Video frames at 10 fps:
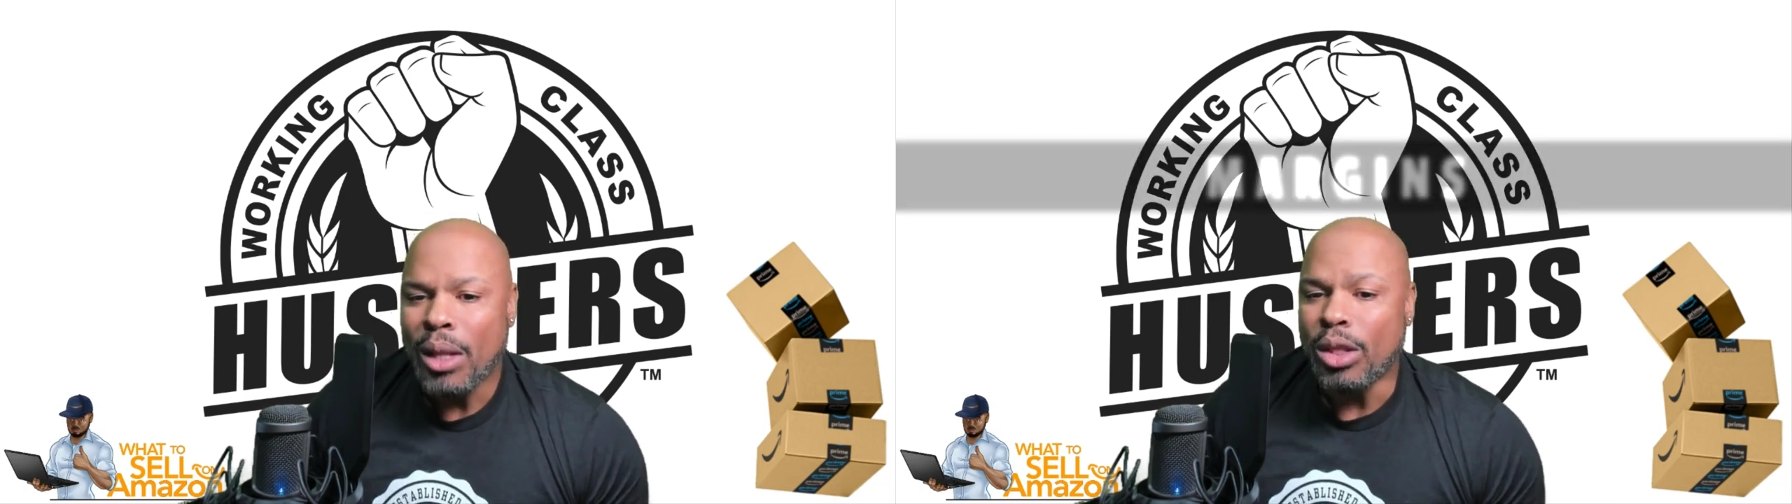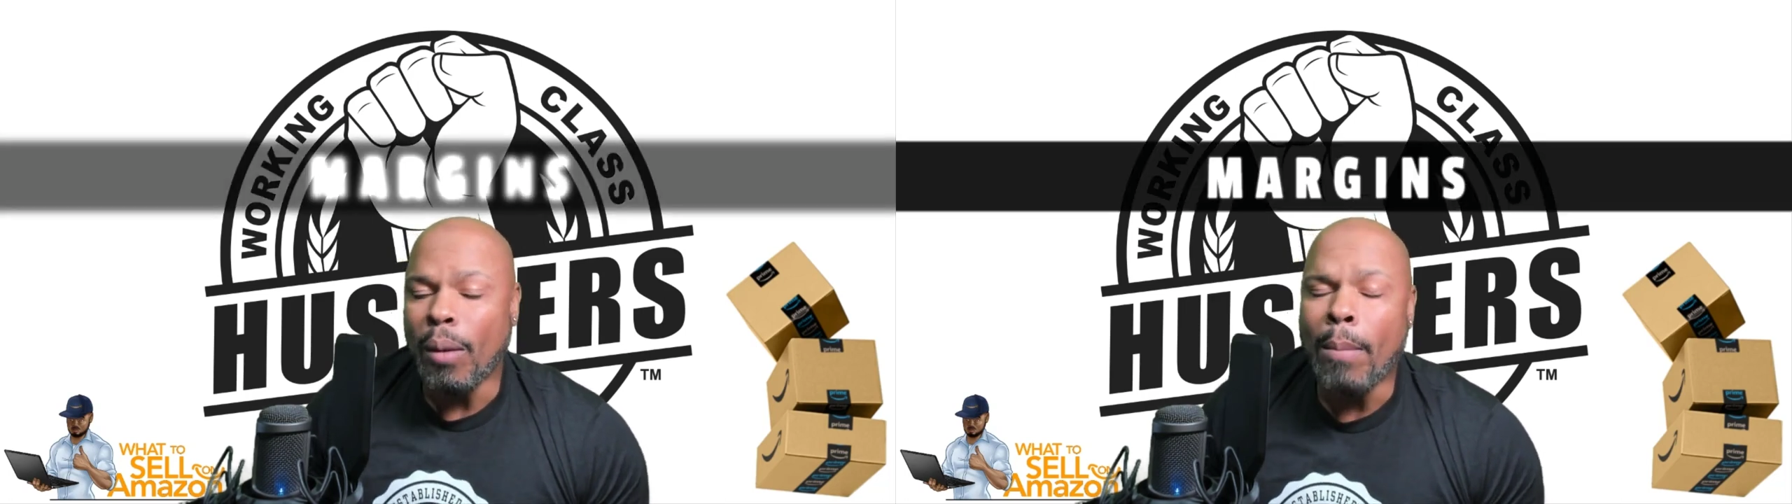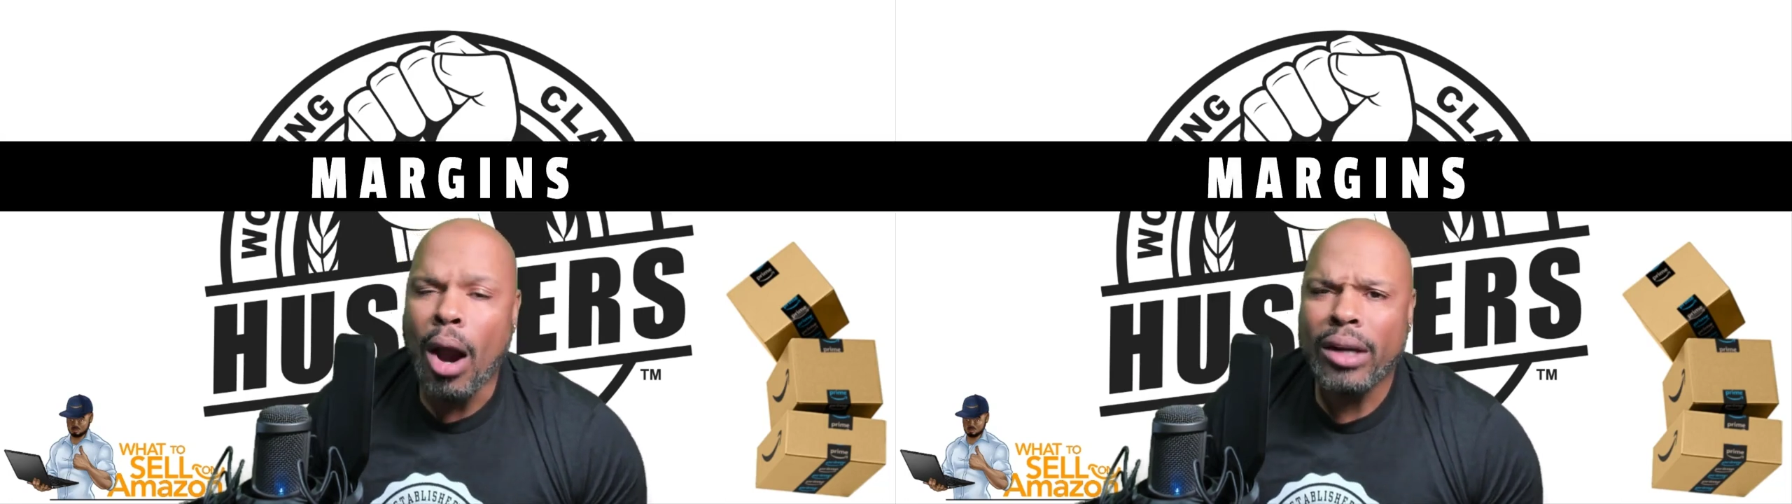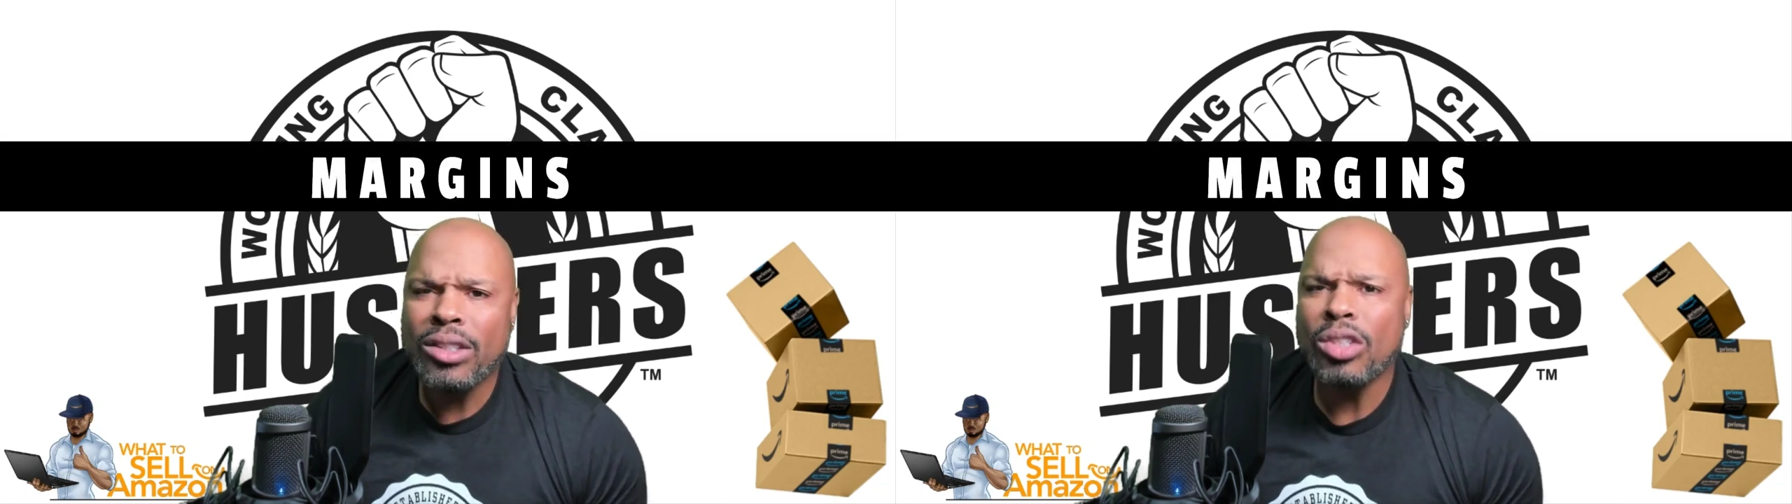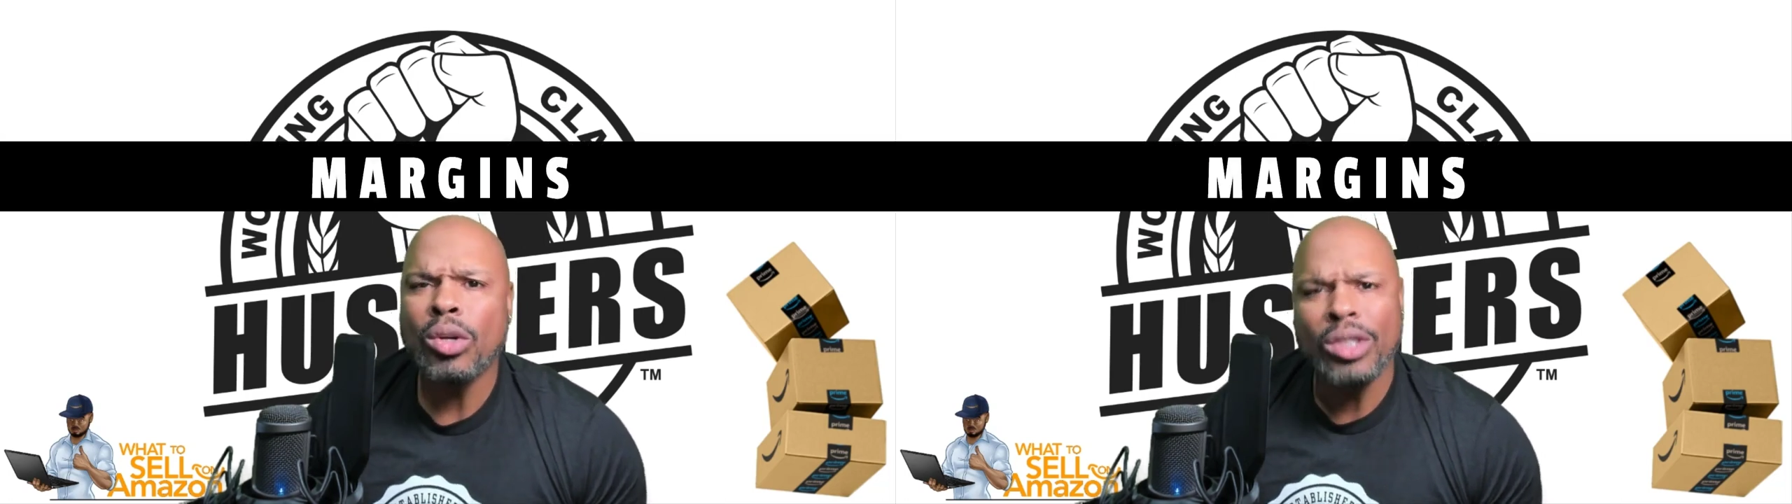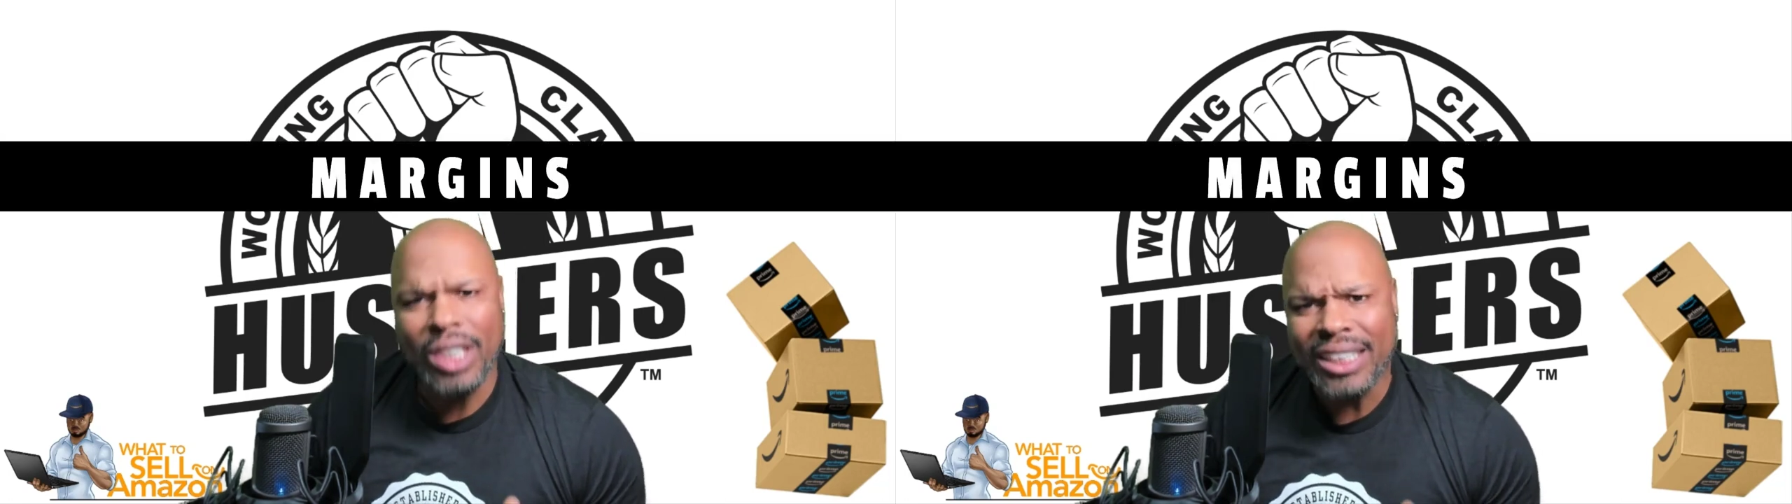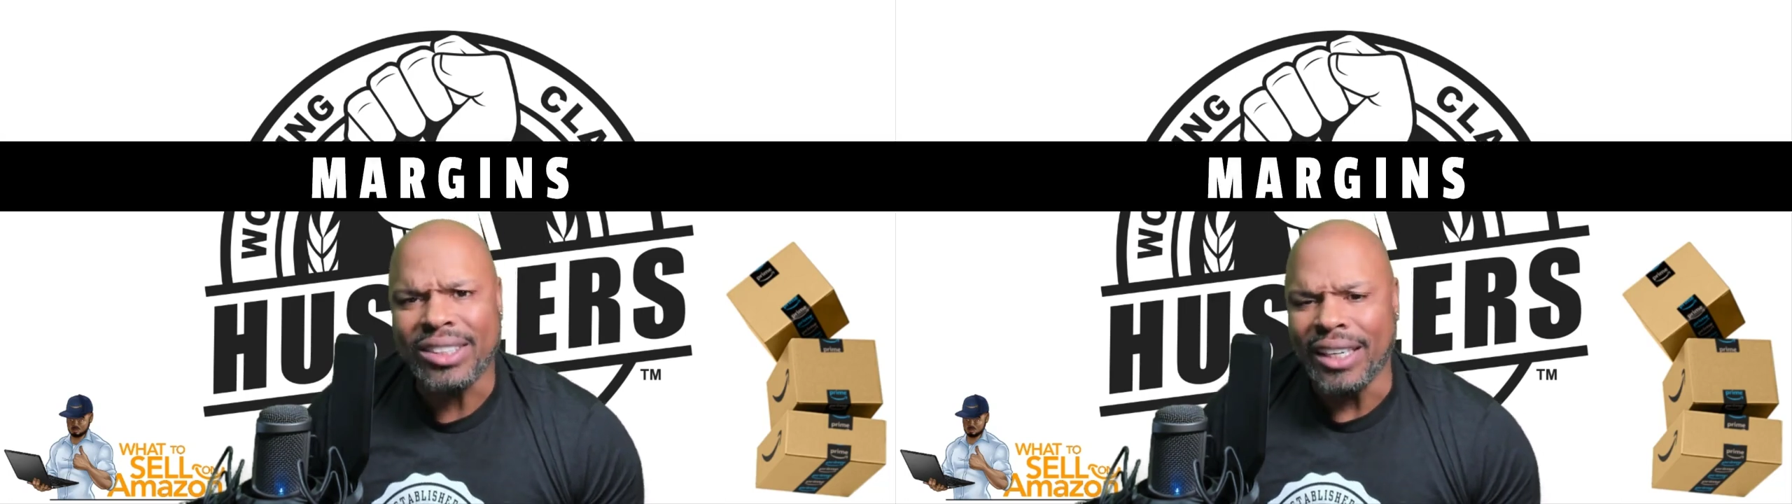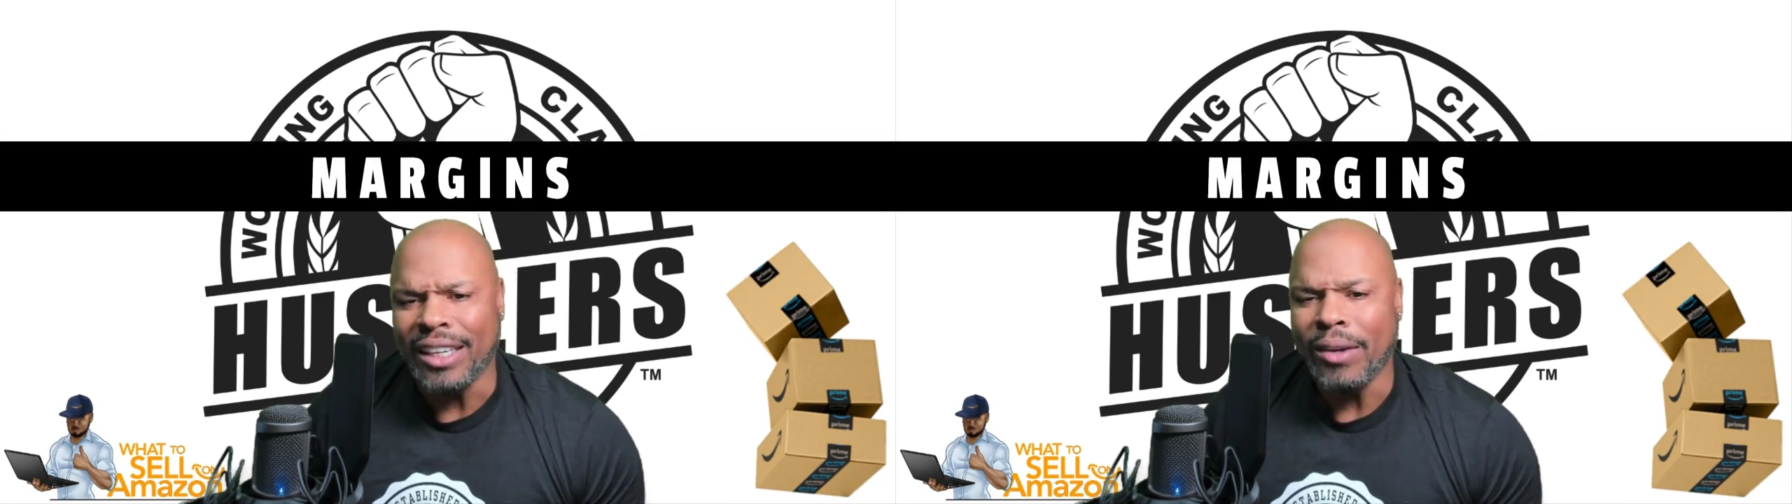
The margins are decent.